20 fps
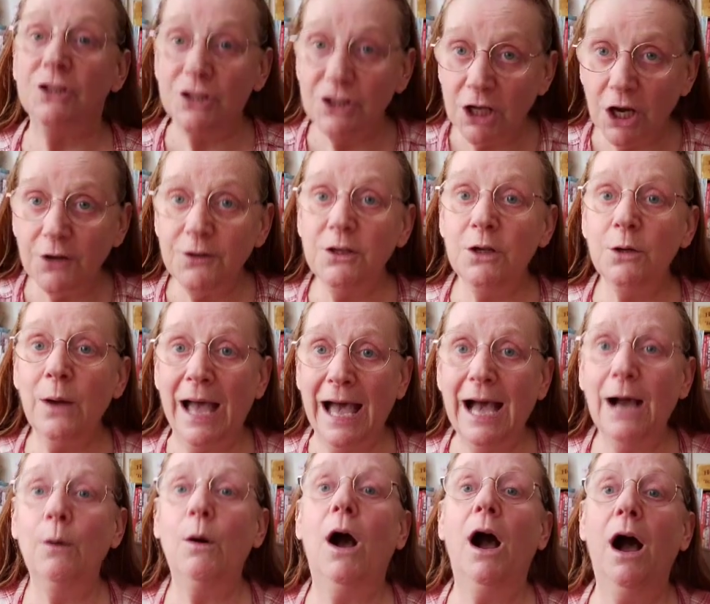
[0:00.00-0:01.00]
To show you
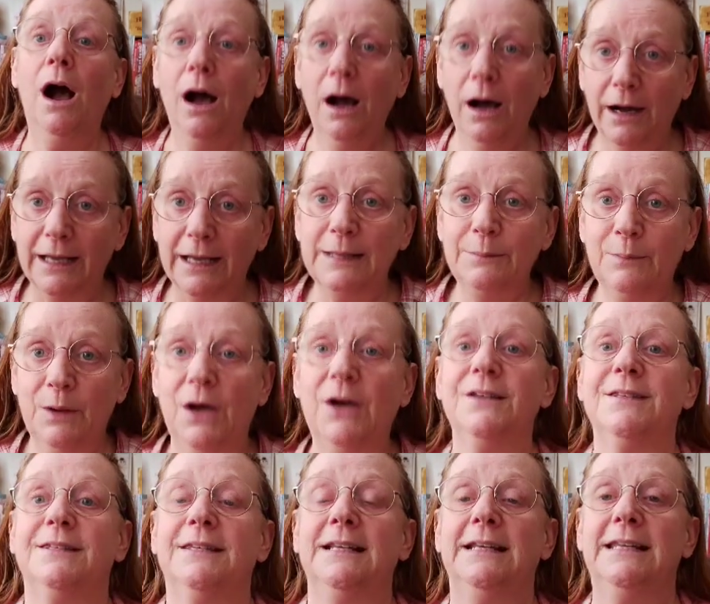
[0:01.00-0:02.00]
how I
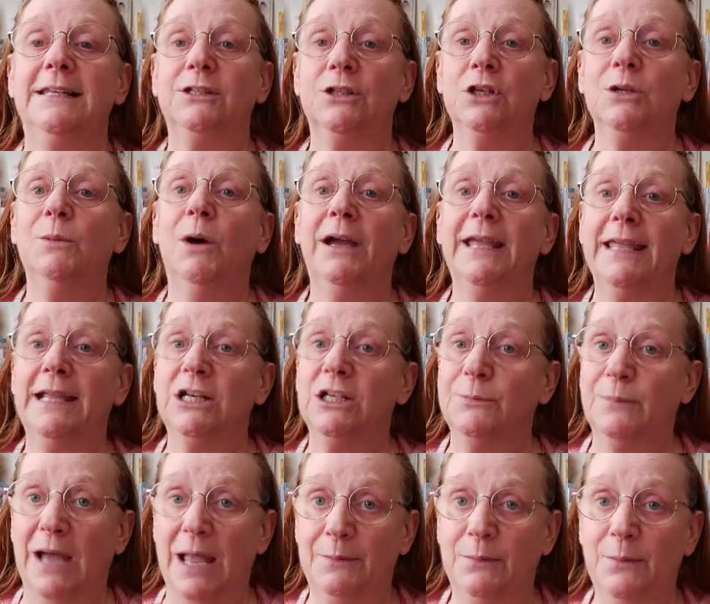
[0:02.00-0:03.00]
personally do my
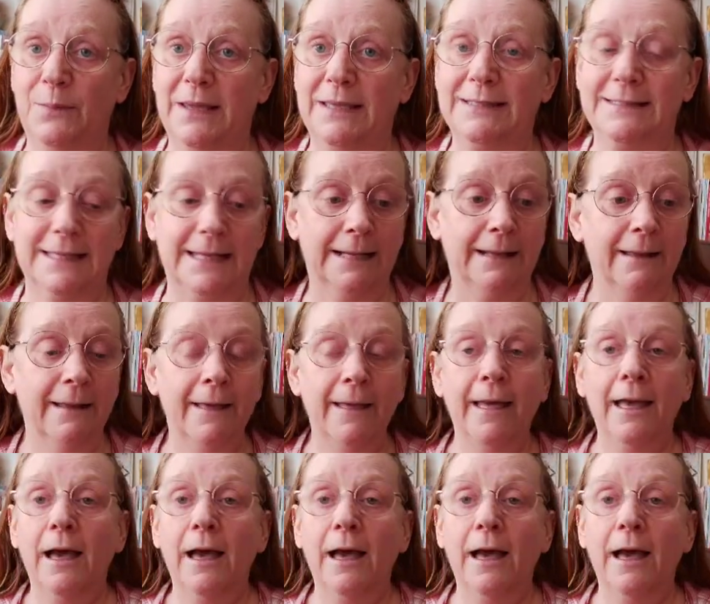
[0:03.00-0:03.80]
English paper piecing.